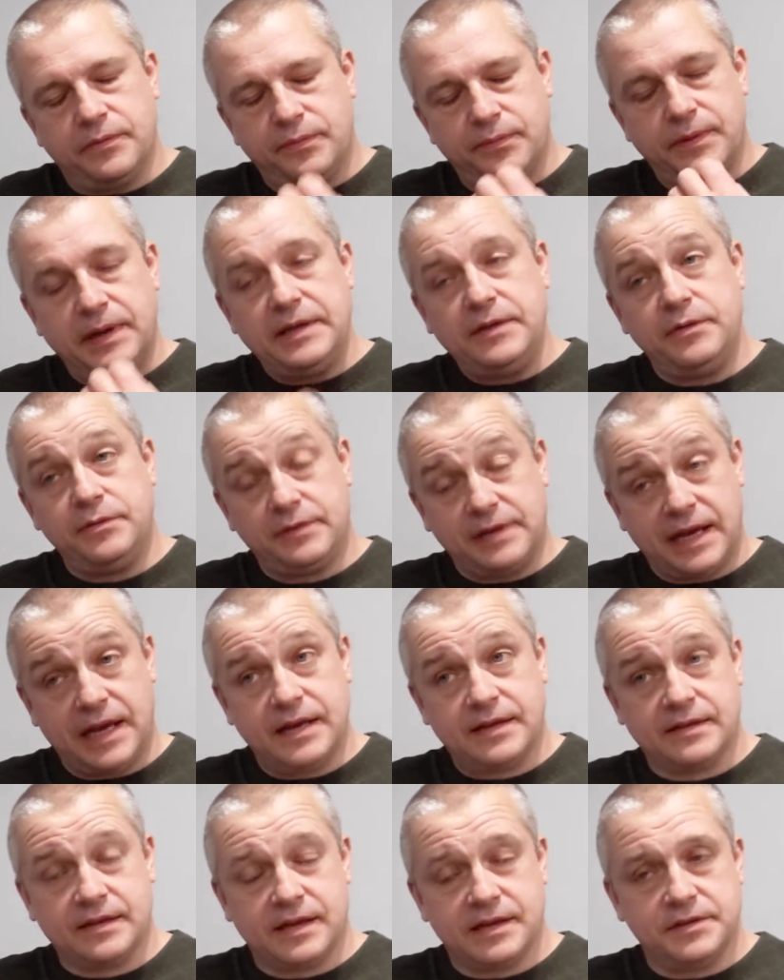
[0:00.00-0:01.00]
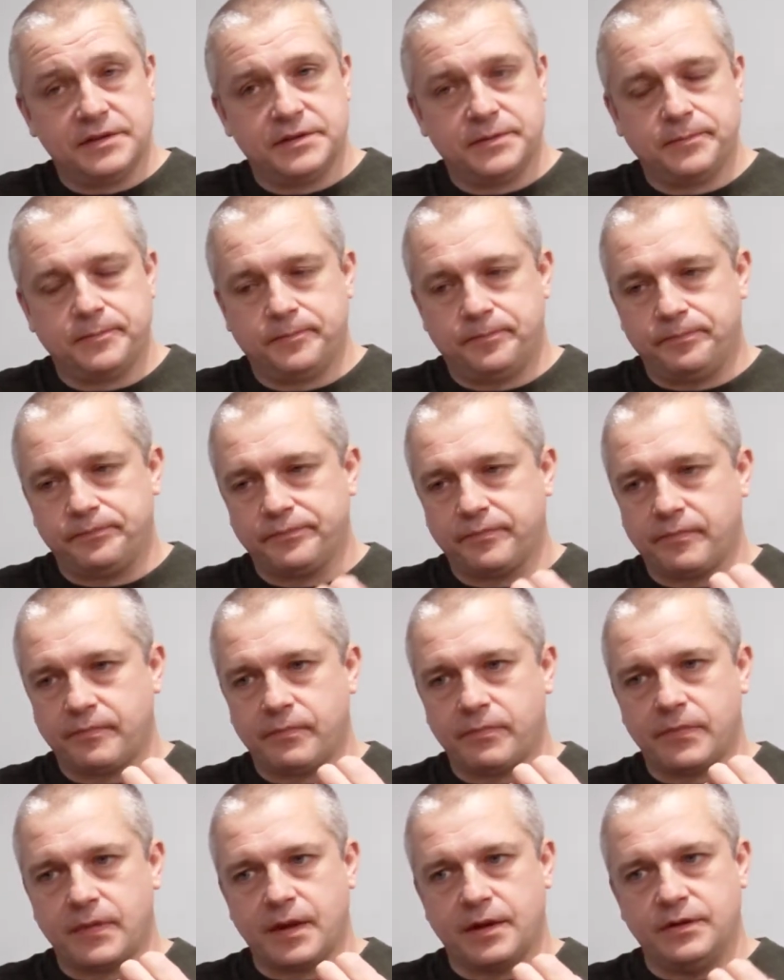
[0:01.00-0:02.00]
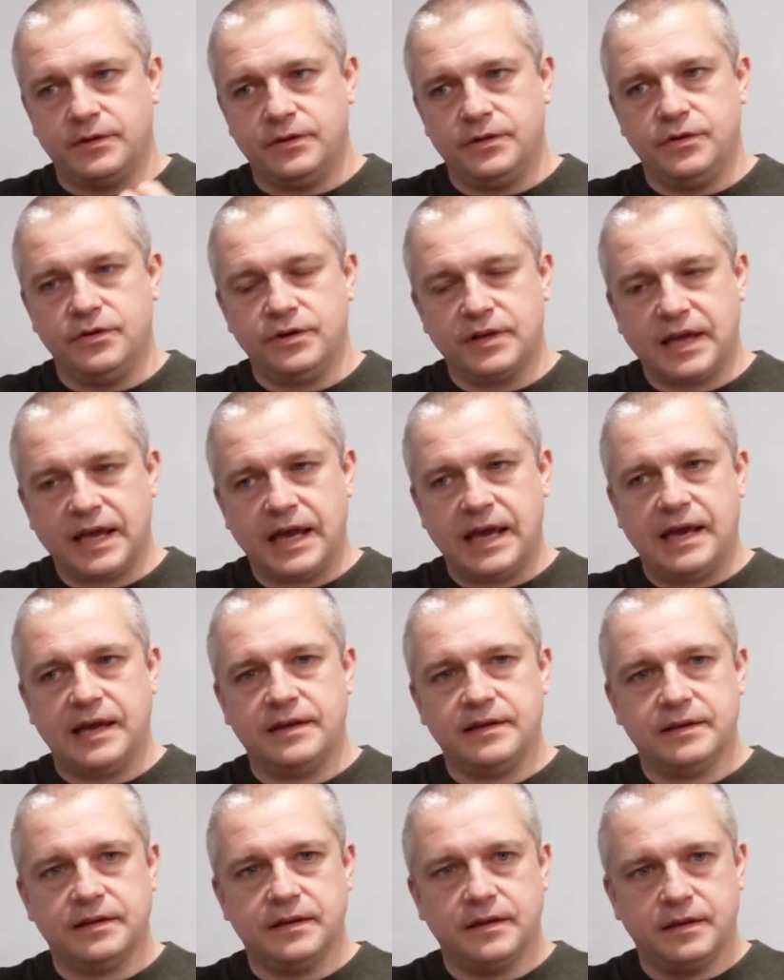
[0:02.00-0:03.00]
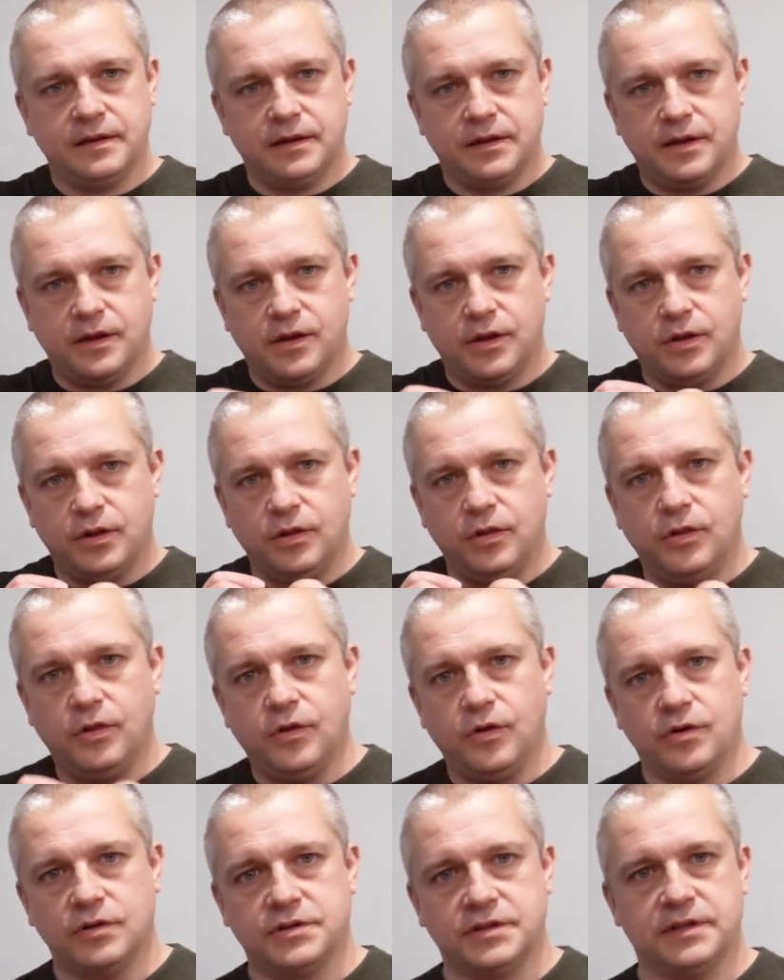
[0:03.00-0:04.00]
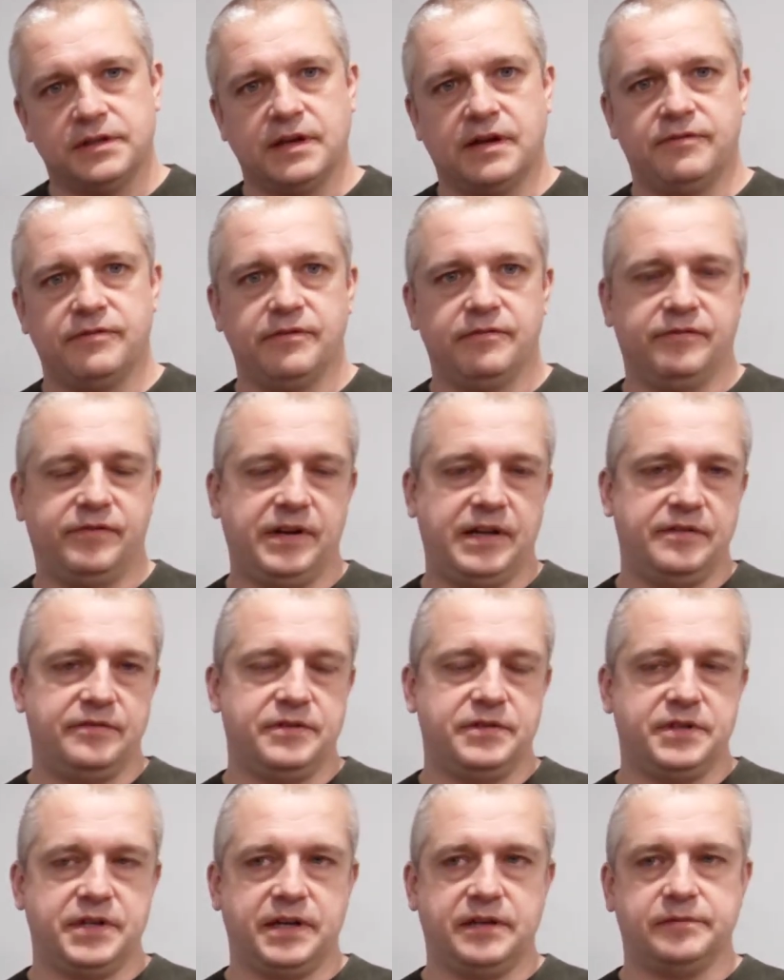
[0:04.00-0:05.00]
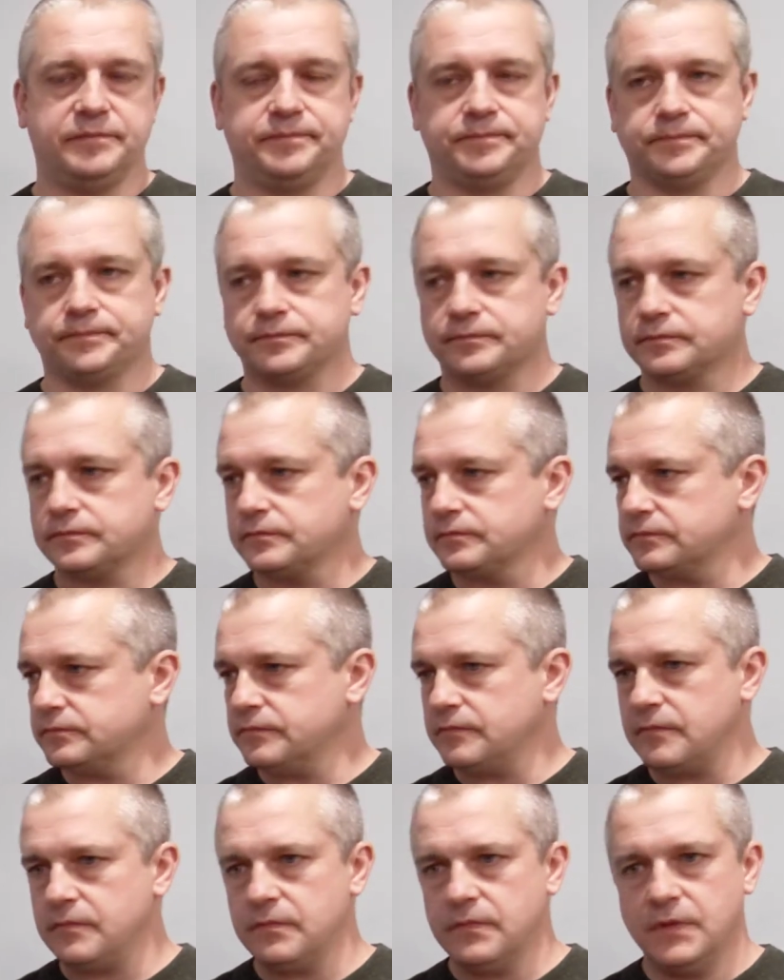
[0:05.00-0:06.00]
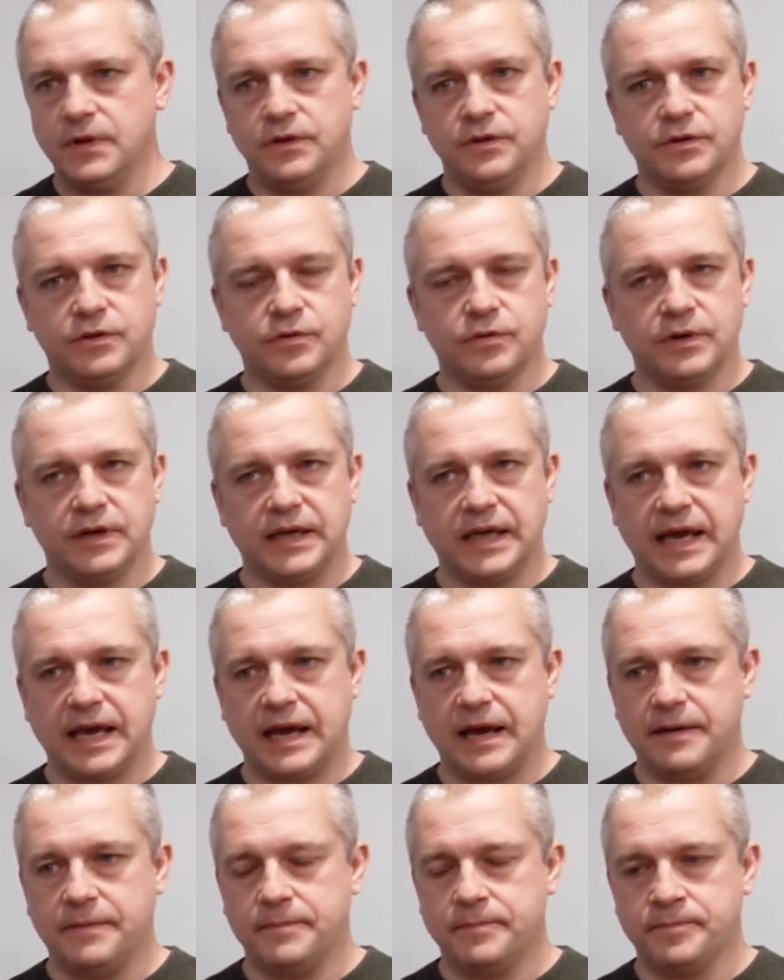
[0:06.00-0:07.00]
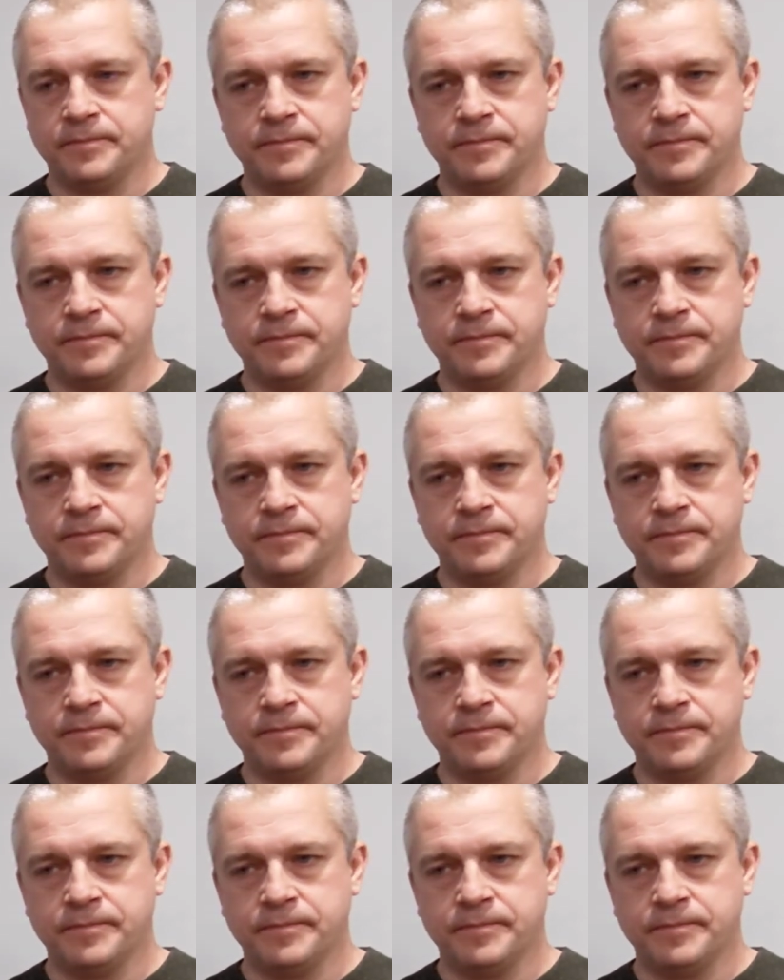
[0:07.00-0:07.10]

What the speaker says: When you take this, you're getting lots of different flavours here. You're going to get,